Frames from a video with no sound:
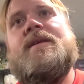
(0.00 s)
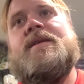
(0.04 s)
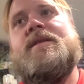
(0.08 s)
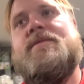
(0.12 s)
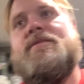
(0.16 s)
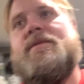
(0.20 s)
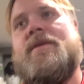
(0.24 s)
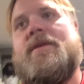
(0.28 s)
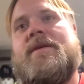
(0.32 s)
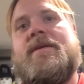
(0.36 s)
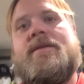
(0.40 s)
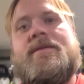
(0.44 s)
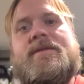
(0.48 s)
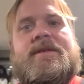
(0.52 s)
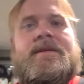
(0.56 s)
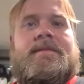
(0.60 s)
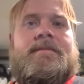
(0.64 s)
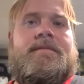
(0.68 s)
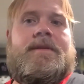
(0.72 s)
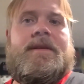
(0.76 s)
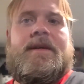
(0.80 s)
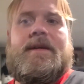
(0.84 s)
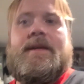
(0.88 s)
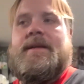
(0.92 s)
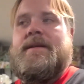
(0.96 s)
throw out some
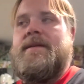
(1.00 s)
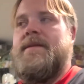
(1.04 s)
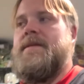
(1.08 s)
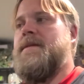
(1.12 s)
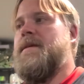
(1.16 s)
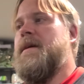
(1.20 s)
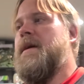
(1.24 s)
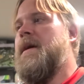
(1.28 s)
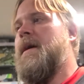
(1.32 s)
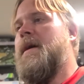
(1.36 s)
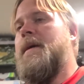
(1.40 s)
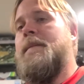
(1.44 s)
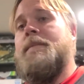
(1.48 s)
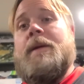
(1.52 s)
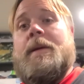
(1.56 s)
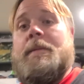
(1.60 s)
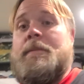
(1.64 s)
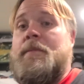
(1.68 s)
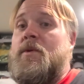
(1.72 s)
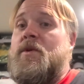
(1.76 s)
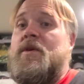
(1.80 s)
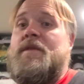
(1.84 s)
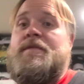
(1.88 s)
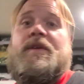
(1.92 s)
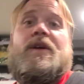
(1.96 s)
things.
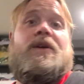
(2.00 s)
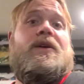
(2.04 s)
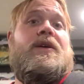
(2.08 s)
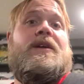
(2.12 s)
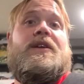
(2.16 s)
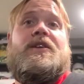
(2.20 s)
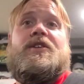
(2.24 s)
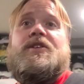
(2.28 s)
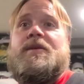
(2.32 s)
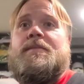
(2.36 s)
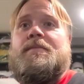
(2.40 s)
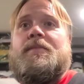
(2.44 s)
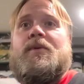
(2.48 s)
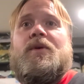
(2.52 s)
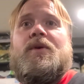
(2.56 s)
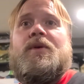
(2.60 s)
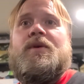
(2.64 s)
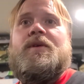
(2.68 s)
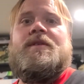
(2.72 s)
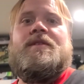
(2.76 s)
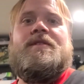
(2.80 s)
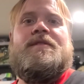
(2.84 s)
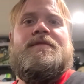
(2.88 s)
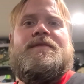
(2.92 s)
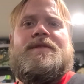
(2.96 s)
People are very supportive.